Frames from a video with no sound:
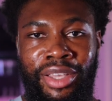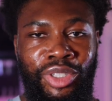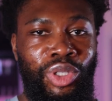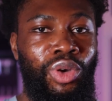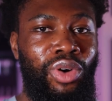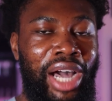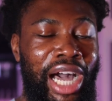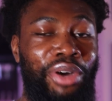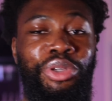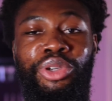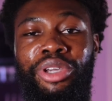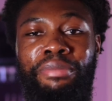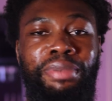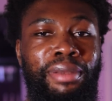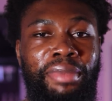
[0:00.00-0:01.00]
So how do
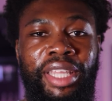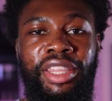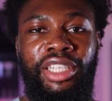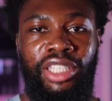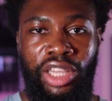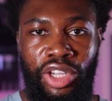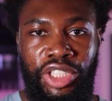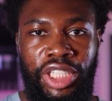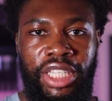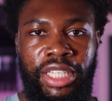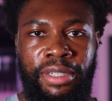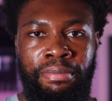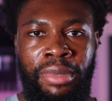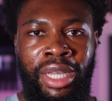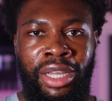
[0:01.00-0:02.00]
you implement this logic?
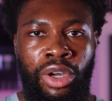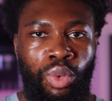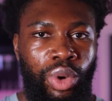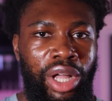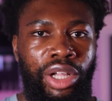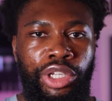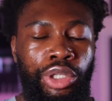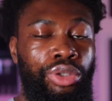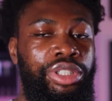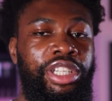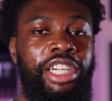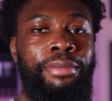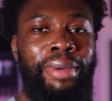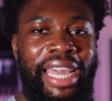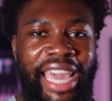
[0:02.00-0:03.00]
Well, you
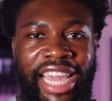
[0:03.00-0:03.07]
start by